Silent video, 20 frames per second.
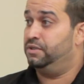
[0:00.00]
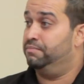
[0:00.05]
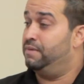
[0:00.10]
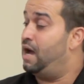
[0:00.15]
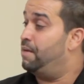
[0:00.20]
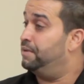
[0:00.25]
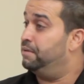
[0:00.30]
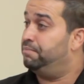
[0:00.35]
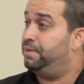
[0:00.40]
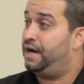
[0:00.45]
the
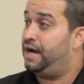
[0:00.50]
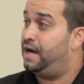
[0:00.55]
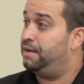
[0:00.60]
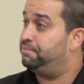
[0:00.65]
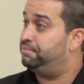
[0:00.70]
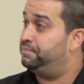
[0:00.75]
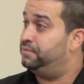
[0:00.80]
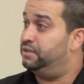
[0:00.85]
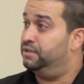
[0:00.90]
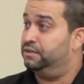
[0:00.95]
mom and
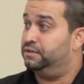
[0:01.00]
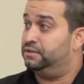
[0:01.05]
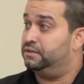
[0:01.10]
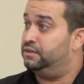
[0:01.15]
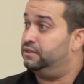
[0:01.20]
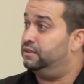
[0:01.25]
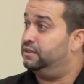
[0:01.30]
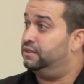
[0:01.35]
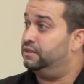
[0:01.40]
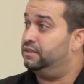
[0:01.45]
pop,
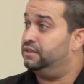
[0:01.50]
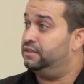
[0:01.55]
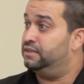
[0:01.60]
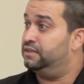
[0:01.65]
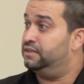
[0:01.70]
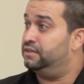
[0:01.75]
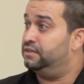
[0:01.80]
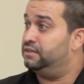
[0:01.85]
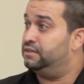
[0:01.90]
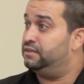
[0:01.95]

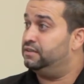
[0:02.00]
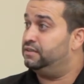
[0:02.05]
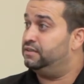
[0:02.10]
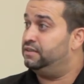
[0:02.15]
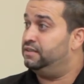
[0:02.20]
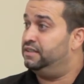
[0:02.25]
the